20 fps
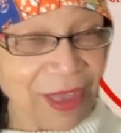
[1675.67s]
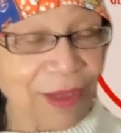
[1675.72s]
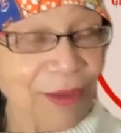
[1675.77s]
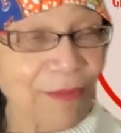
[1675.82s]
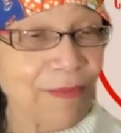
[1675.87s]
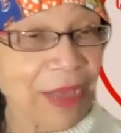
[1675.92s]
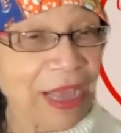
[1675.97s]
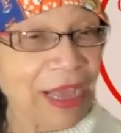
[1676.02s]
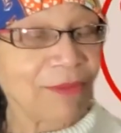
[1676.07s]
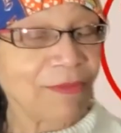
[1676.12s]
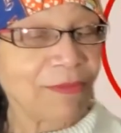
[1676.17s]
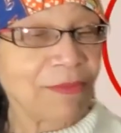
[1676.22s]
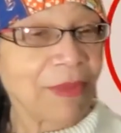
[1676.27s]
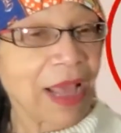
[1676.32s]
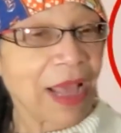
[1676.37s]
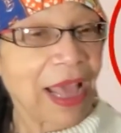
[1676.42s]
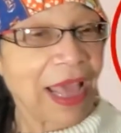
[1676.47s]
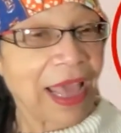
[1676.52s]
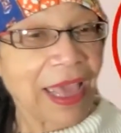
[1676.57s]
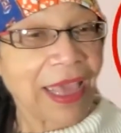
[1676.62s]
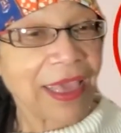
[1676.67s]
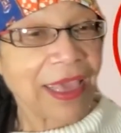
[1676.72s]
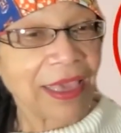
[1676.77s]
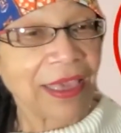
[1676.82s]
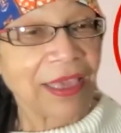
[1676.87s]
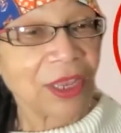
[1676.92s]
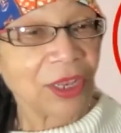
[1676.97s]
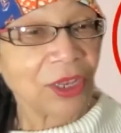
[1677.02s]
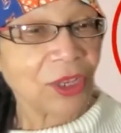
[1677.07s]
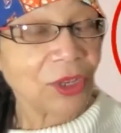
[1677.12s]
about
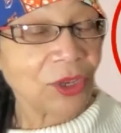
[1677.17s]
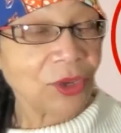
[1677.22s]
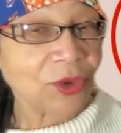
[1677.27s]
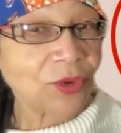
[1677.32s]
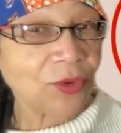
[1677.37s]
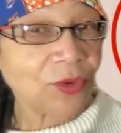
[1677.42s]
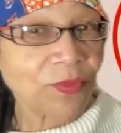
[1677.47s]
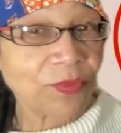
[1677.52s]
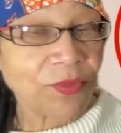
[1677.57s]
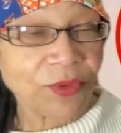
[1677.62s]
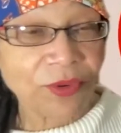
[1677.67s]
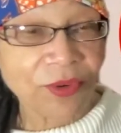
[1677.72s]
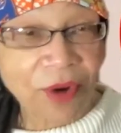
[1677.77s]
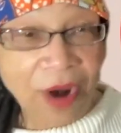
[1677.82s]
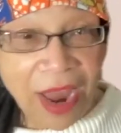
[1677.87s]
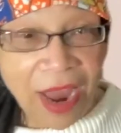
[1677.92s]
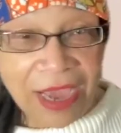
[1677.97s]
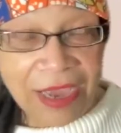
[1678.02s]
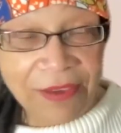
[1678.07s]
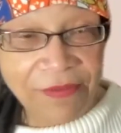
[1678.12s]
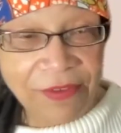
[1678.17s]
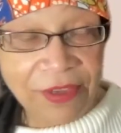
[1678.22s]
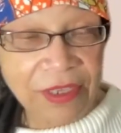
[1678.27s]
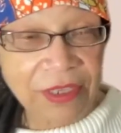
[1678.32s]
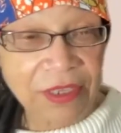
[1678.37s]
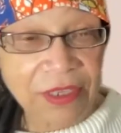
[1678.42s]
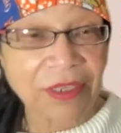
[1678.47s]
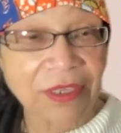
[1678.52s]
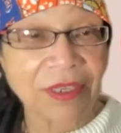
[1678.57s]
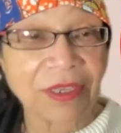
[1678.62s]
my new
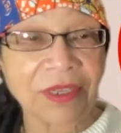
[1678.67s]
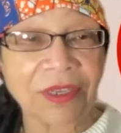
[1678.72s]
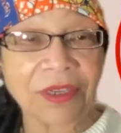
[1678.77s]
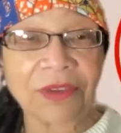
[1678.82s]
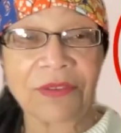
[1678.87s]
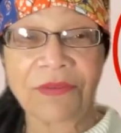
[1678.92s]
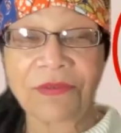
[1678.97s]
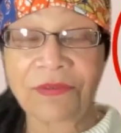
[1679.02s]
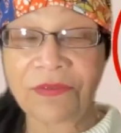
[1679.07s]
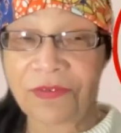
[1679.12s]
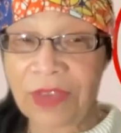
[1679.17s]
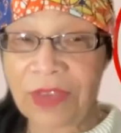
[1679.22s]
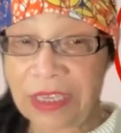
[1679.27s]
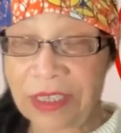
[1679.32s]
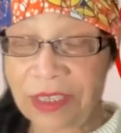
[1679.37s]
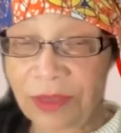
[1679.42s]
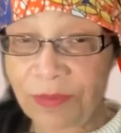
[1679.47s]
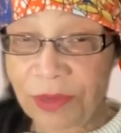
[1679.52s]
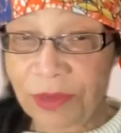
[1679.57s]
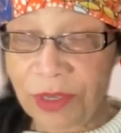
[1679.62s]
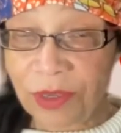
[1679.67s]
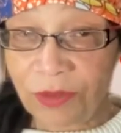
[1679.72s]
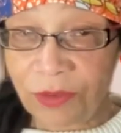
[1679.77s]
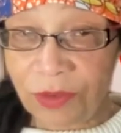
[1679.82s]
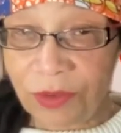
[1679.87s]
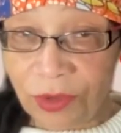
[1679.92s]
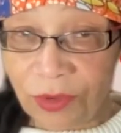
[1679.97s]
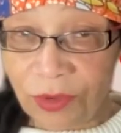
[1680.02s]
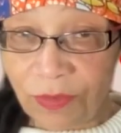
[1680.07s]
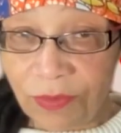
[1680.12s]
private Facebook
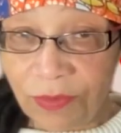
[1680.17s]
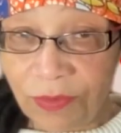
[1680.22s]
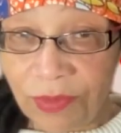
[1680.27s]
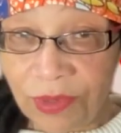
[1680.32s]
group,